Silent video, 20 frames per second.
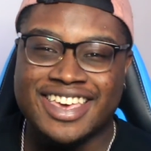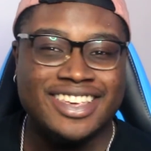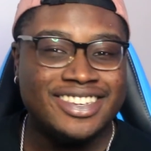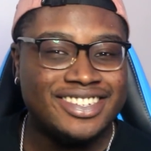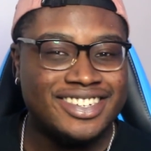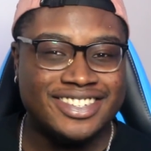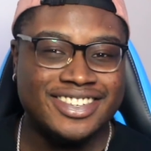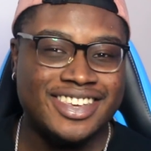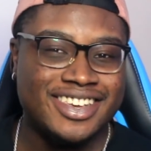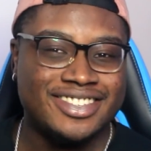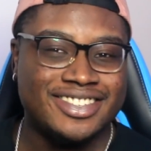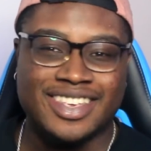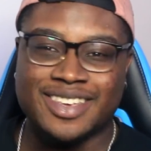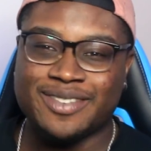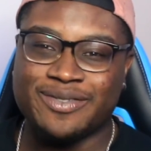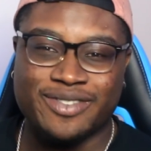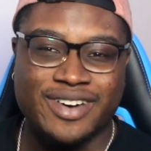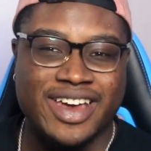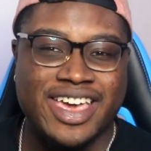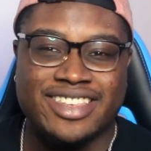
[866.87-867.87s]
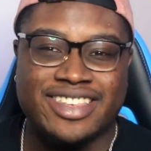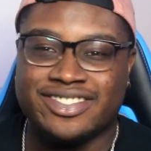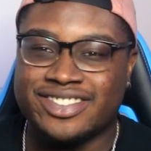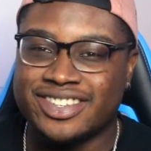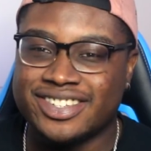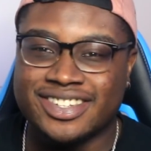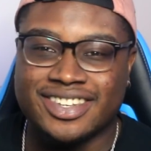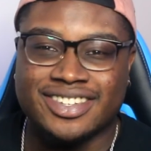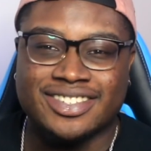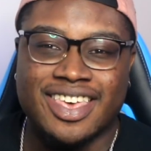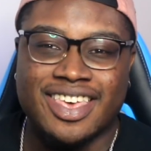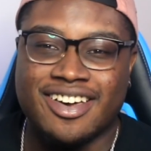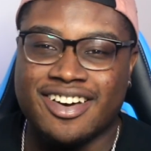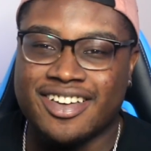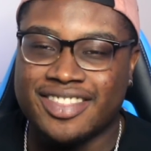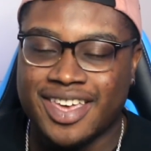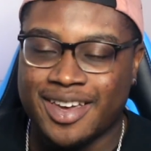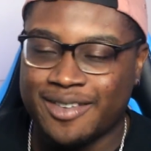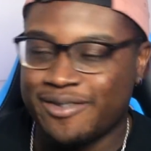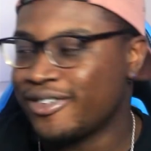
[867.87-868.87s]
Just because they friends, just because they
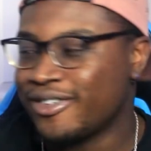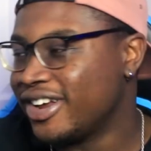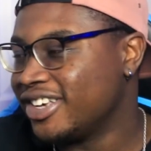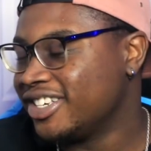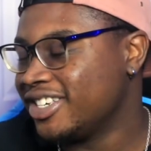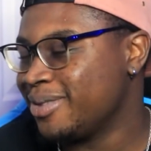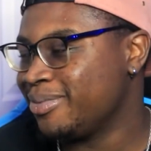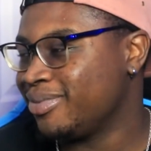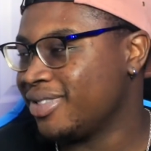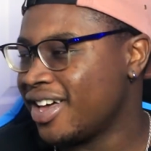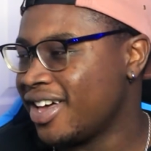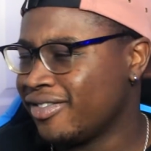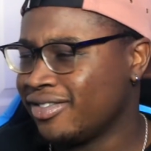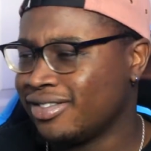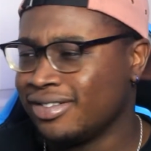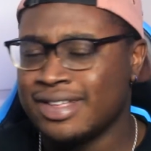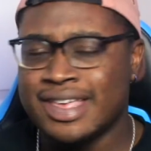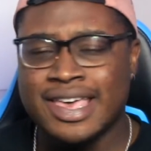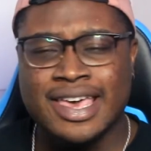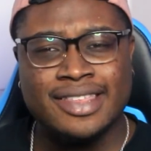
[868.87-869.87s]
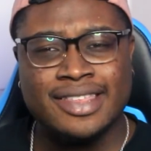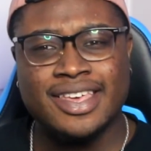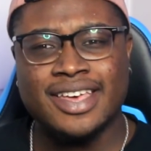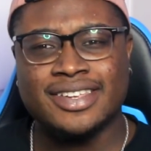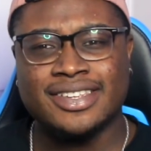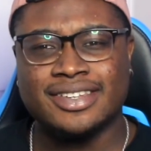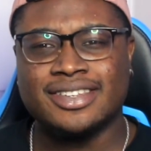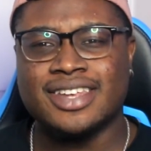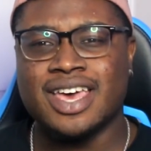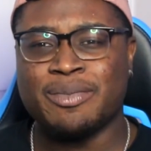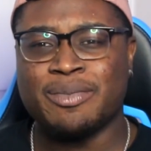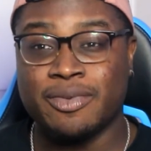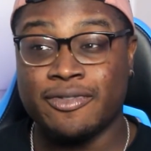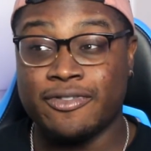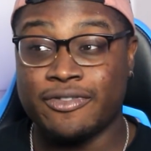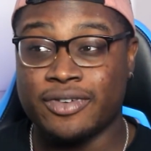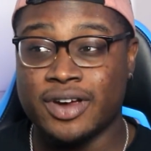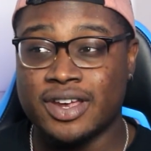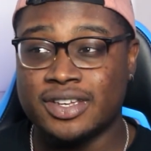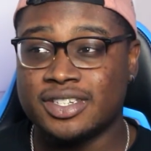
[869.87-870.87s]
on that friendship level. That's the type of
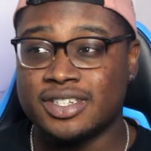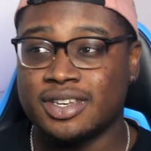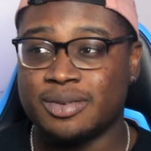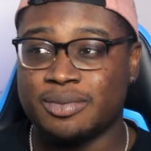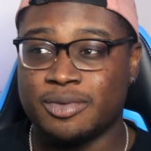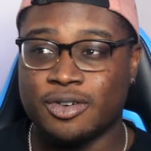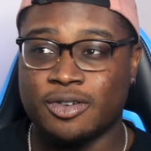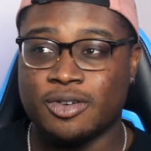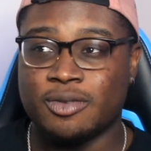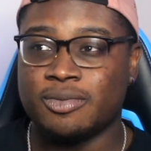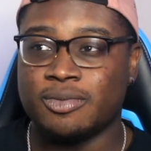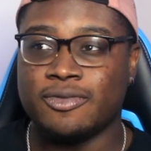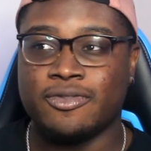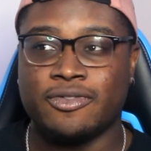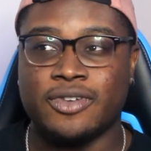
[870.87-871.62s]
friend group